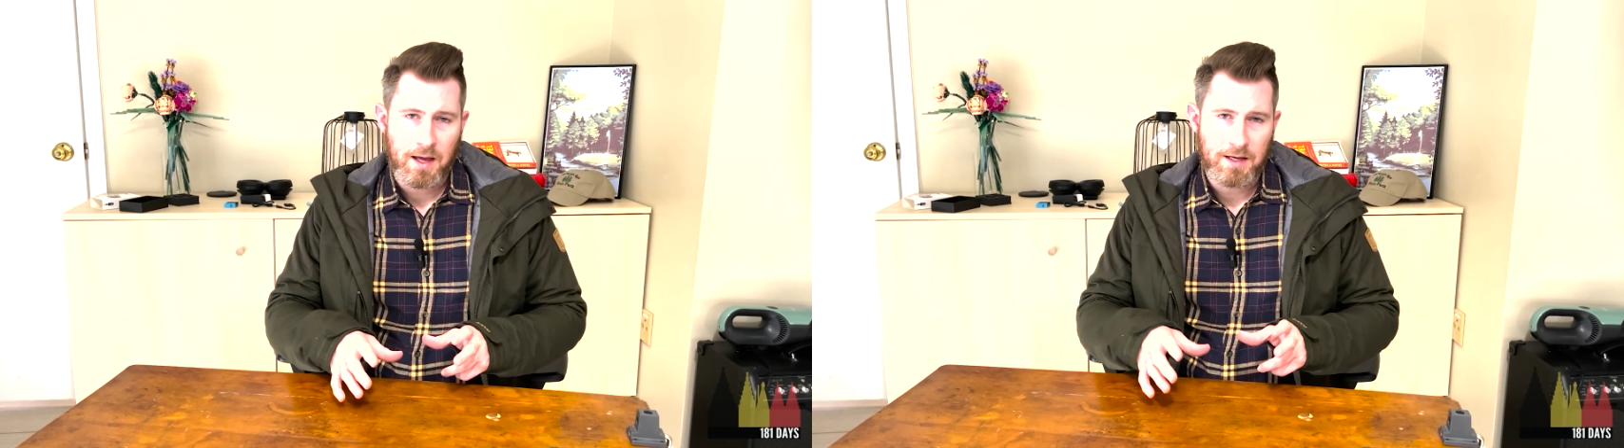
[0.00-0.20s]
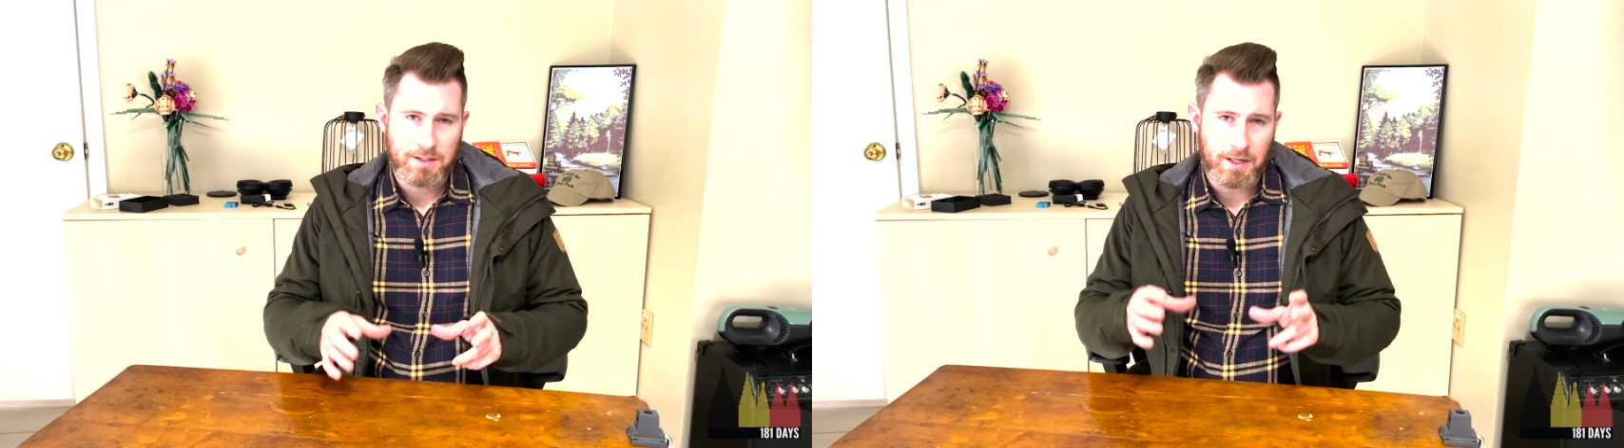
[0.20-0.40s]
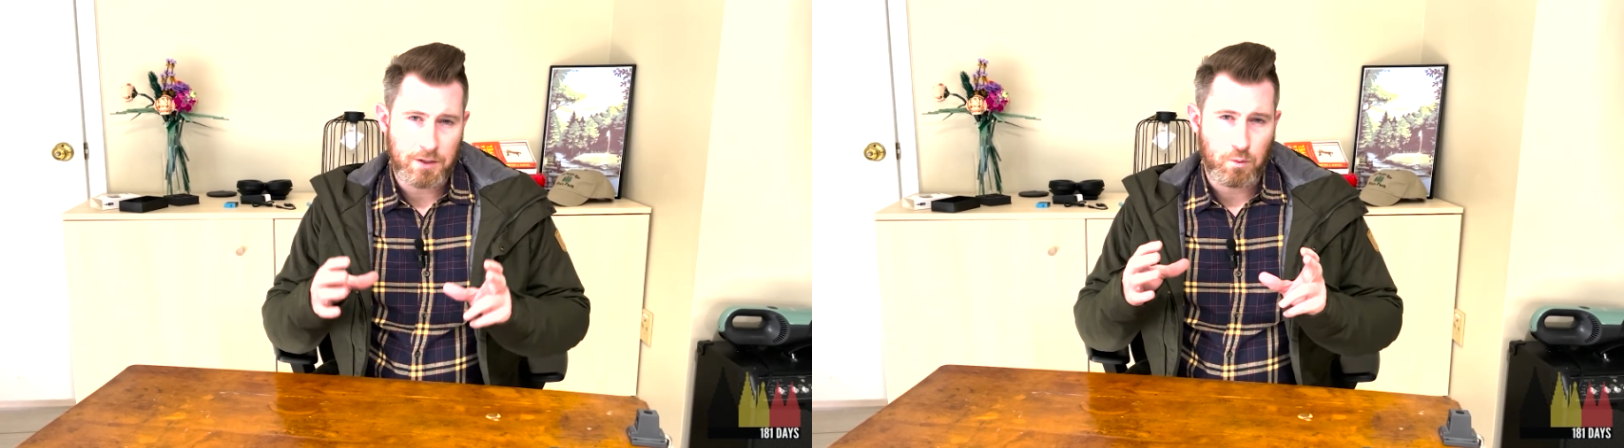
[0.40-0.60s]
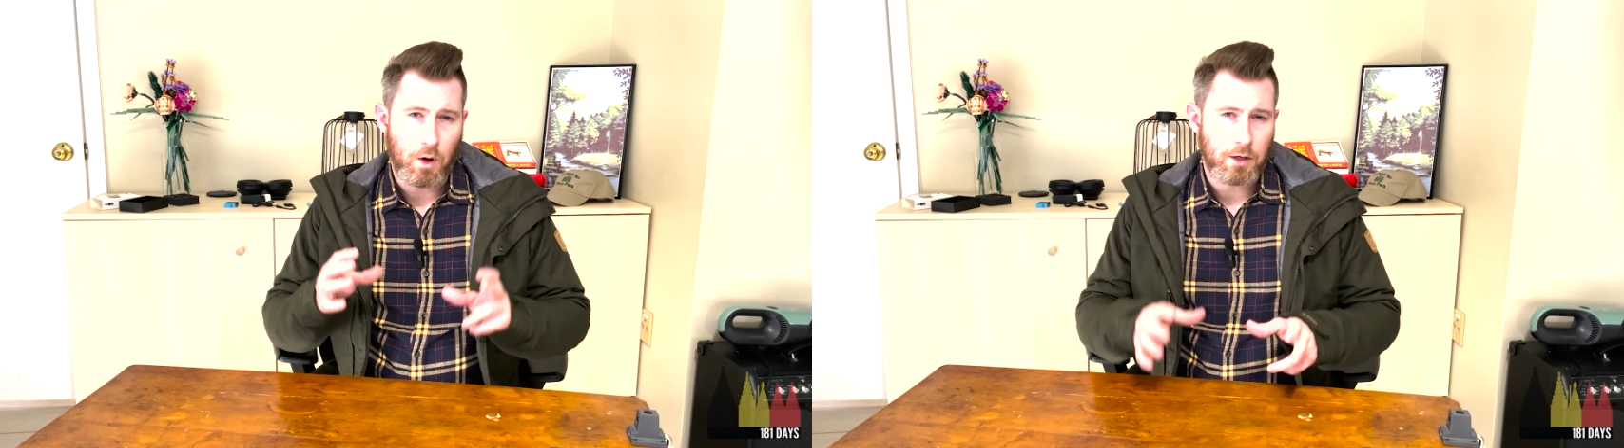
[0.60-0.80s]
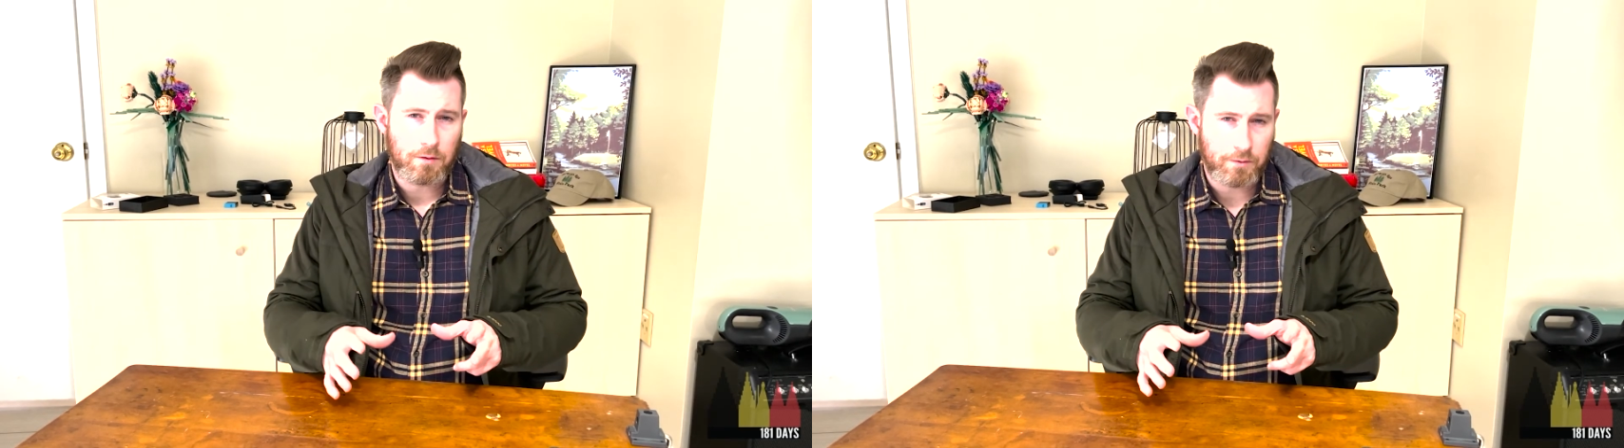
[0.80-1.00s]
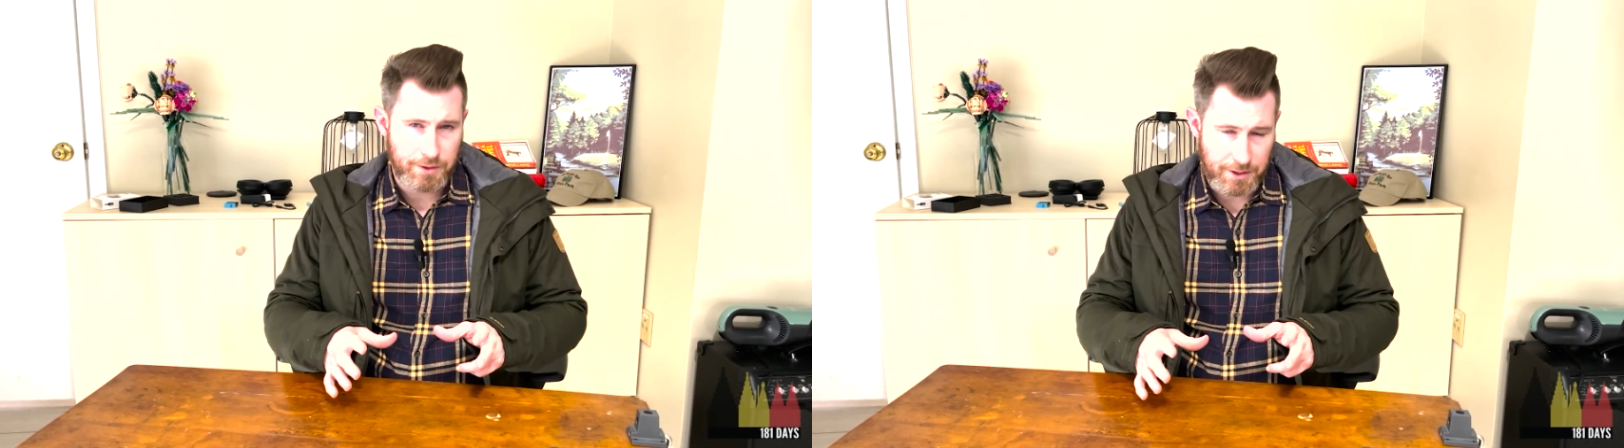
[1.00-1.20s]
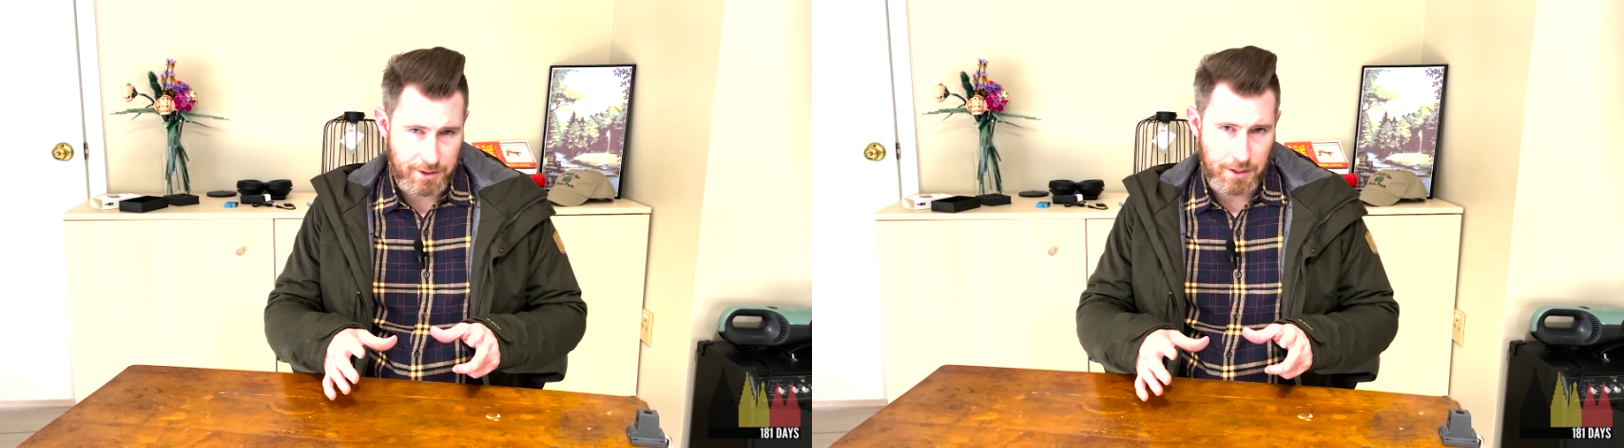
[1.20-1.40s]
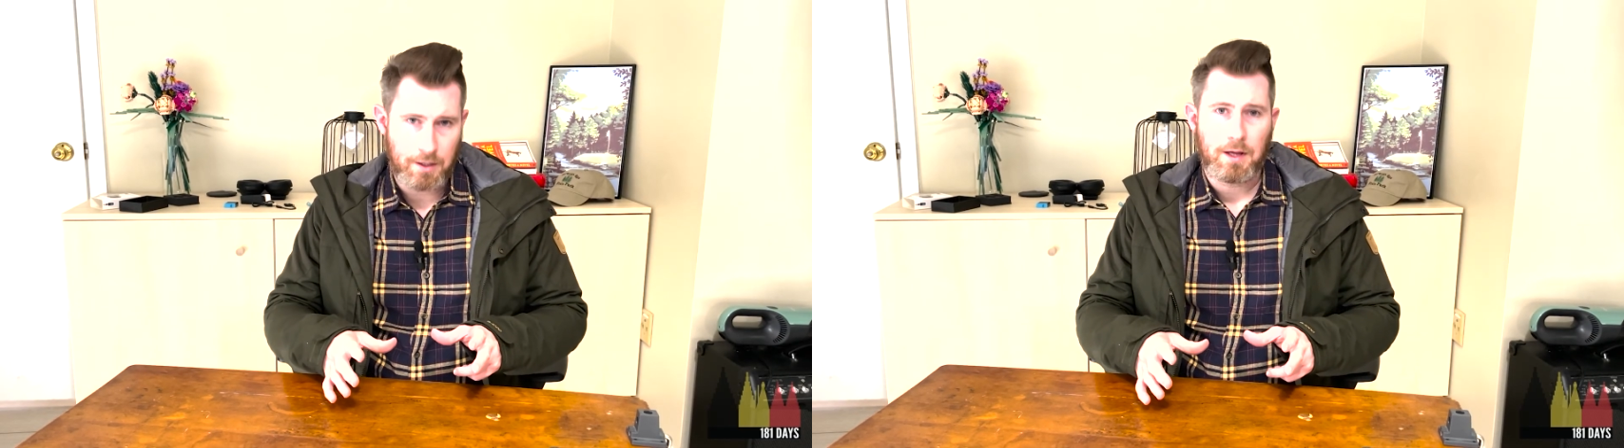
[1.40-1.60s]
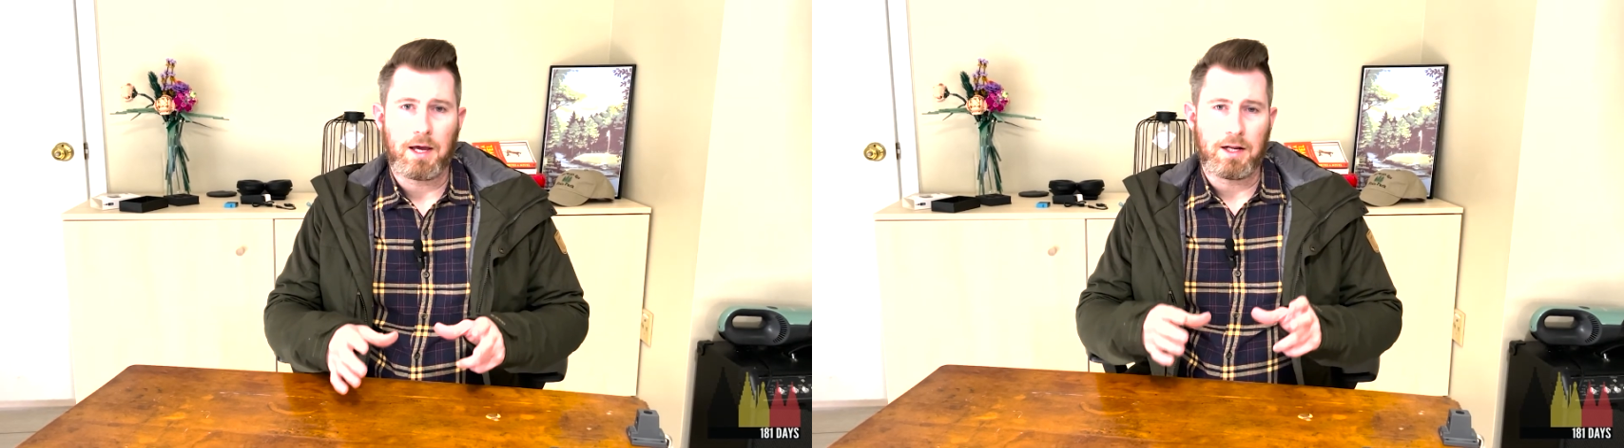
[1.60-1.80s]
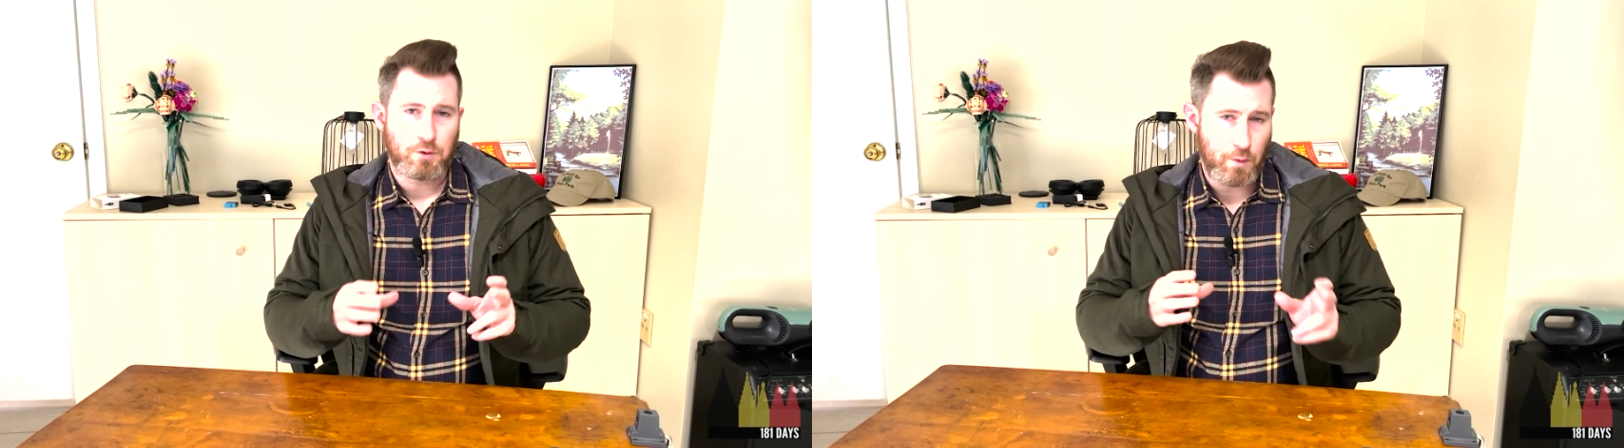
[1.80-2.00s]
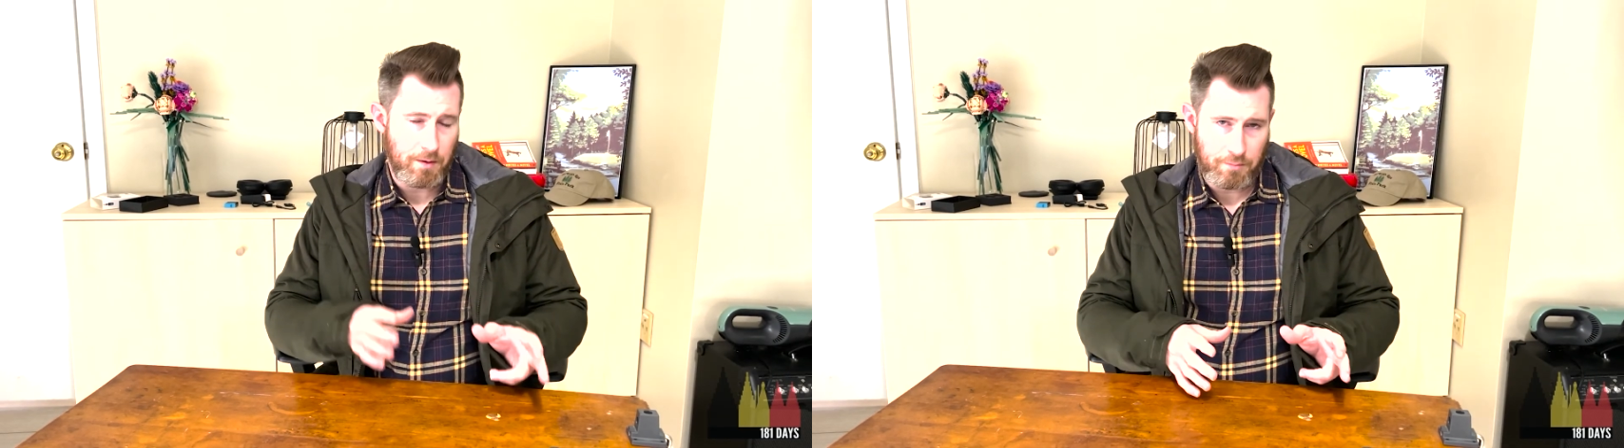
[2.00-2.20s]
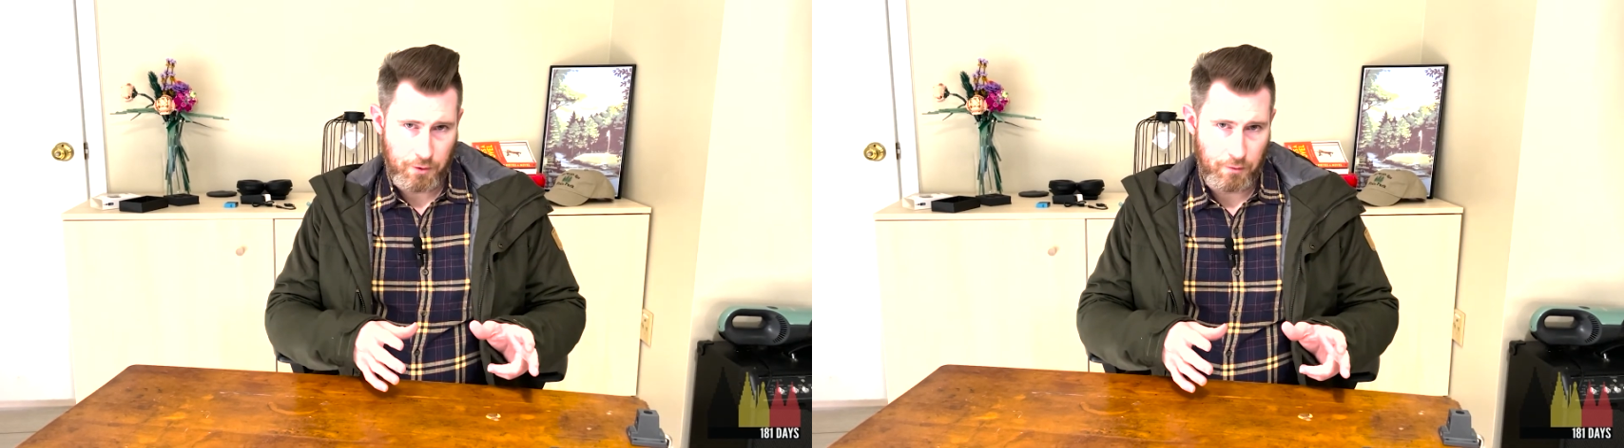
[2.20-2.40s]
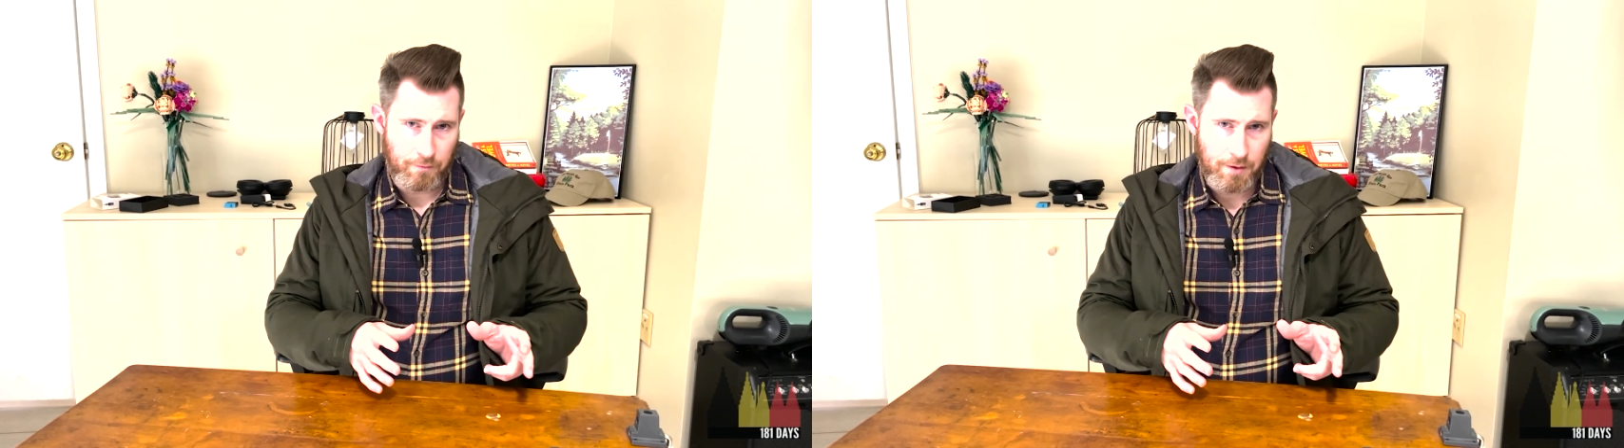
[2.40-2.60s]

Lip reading: is that it's water resistant and it's windproof.